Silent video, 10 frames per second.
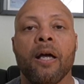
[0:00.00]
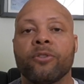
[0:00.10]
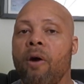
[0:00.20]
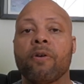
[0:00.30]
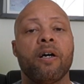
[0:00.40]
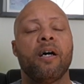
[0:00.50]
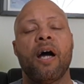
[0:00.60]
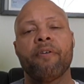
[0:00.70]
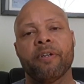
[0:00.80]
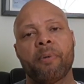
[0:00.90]
So overall,
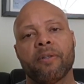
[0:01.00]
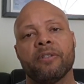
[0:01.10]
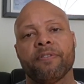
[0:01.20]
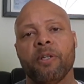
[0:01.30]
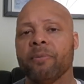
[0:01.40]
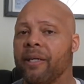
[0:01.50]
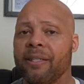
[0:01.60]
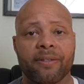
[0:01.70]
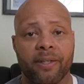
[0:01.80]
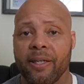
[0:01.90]
how far about this film?
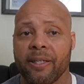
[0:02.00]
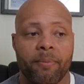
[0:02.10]
It's good.